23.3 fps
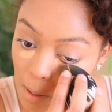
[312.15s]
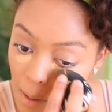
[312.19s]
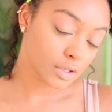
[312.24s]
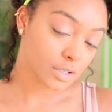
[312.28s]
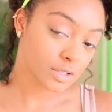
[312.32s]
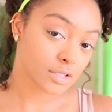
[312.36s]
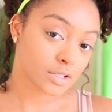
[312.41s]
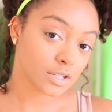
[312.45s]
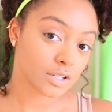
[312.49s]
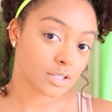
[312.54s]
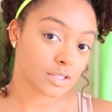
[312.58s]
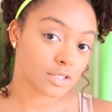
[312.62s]

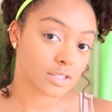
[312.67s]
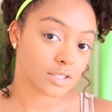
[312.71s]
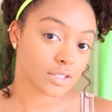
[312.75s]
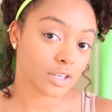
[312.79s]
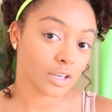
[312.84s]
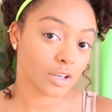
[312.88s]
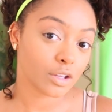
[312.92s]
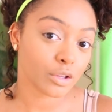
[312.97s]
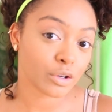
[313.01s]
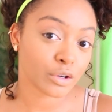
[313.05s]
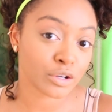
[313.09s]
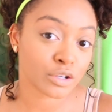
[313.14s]
This
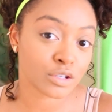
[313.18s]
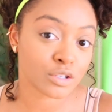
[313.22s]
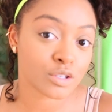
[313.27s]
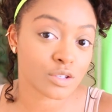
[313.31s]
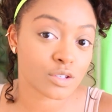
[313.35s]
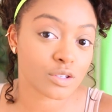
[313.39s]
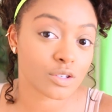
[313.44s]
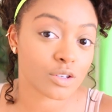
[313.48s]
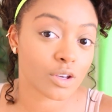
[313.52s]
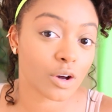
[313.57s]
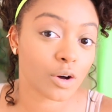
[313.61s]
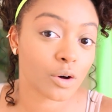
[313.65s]
concealer is
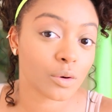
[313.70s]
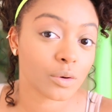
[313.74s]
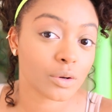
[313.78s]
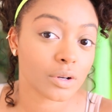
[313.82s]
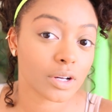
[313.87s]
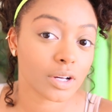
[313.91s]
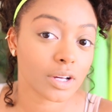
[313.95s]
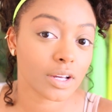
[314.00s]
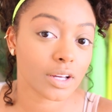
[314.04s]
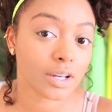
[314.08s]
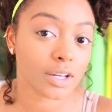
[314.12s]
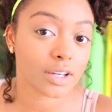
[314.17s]
so
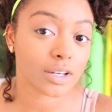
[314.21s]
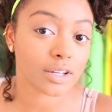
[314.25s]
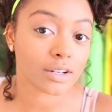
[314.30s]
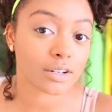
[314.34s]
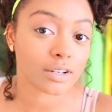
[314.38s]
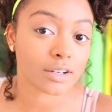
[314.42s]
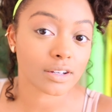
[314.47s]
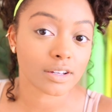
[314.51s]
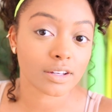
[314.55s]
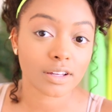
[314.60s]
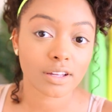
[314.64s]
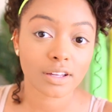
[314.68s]

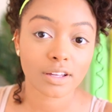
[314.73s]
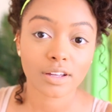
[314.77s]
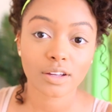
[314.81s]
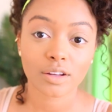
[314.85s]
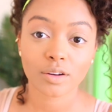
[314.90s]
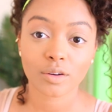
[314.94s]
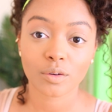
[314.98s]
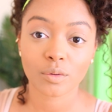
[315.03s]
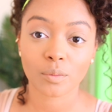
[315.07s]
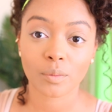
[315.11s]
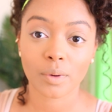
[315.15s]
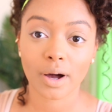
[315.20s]
good.
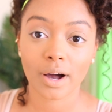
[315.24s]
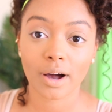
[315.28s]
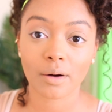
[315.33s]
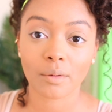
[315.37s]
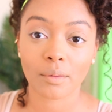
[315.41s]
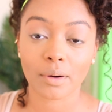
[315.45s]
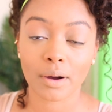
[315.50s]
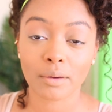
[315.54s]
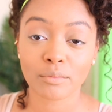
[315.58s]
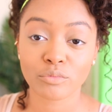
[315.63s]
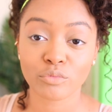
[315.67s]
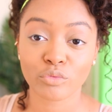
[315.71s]

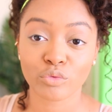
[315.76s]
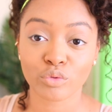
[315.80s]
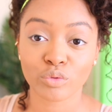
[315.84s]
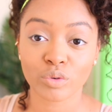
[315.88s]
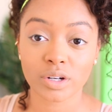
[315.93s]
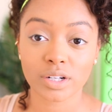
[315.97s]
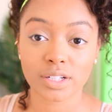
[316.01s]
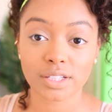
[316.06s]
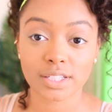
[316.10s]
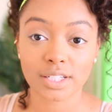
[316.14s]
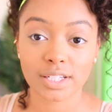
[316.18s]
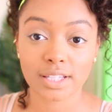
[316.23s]
Wow, I'm
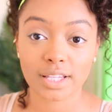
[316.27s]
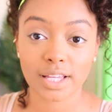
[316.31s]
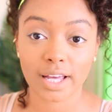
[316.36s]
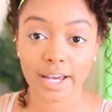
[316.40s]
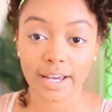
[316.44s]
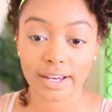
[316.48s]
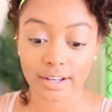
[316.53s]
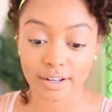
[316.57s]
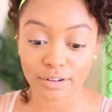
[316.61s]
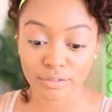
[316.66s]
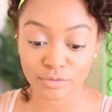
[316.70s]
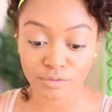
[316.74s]
really
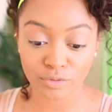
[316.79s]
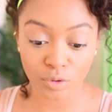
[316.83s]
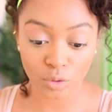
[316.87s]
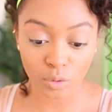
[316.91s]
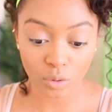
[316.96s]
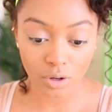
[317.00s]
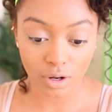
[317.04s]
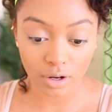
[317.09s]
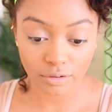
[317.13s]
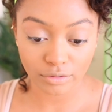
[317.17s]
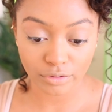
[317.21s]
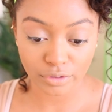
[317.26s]
like full
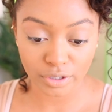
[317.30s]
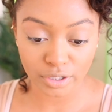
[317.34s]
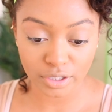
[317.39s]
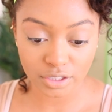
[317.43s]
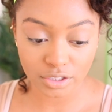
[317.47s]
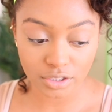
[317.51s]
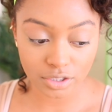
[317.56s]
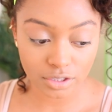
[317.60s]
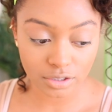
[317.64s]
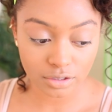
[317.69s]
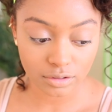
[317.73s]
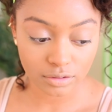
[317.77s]

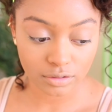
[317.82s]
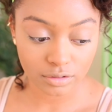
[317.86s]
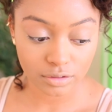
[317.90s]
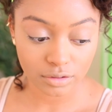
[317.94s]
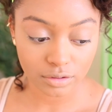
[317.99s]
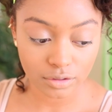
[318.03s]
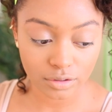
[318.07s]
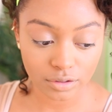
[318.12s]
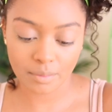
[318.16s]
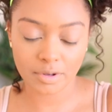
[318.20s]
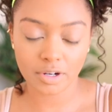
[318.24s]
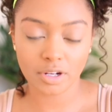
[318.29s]
coverage.
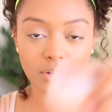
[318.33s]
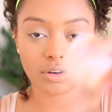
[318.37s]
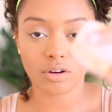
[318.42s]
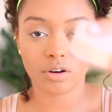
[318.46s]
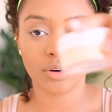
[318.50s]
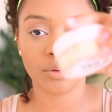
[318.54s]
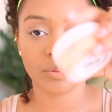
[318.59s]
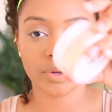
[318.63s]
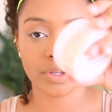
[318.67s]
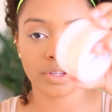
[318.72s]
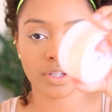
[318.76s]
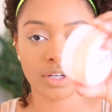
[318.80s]
I'm gonna
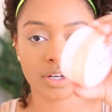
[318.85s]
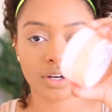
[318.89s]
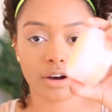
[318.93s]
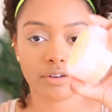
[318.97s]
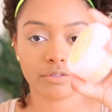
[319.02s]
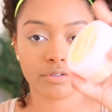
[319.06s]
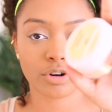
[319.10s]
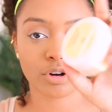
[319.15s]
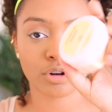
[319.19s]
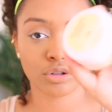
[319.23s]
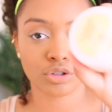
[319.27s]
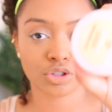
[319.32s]
go in with the
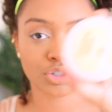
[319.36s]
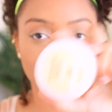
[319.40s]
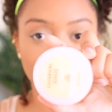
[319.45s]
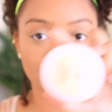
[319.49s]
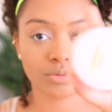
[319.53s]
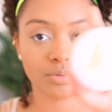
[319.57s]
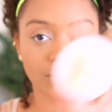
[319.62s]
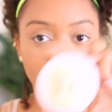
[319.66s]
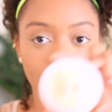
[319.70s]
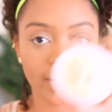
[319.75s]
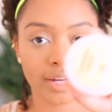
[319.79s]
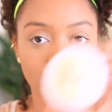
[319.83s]
CoverGirl
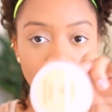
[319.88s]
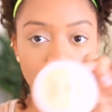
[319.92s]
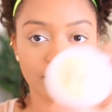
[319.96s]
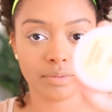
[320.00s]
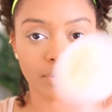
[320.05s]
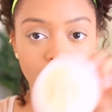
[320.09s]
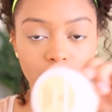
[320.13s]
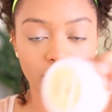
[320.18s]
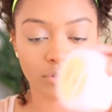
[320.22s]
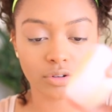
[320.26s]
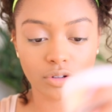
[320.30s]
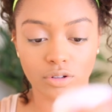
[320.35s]
TruBlend
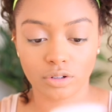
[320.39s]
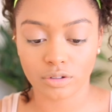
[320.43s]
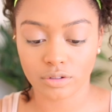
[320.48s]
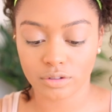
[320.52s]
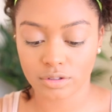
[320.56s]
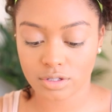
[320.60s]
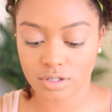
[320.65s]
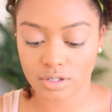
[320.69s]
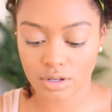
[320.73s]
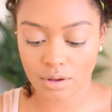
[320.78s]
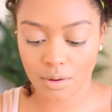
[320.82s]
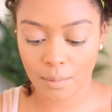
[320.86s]

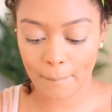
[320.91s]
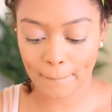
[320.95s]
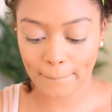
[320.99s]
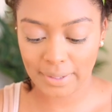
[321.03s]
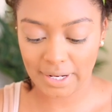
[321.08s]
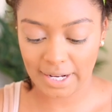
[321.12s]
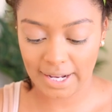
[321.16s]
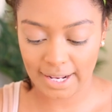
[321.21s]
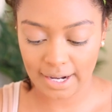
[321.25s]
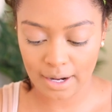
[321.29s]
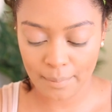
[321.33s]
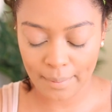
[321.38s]
Minerals
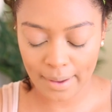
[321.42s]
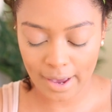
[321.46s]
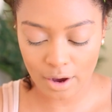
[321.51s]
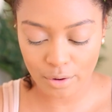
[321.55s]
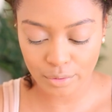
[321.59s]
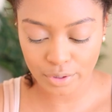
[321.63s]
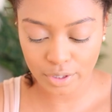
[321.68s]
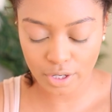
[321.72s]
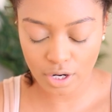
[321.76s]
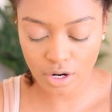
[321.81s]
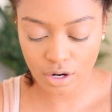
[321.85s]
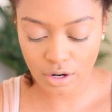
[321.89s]
Banana
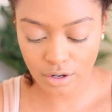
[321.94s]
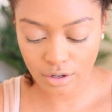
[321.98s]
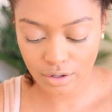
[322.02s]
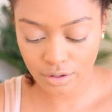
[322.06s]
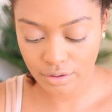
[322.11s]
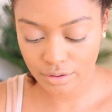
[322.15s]
Powder.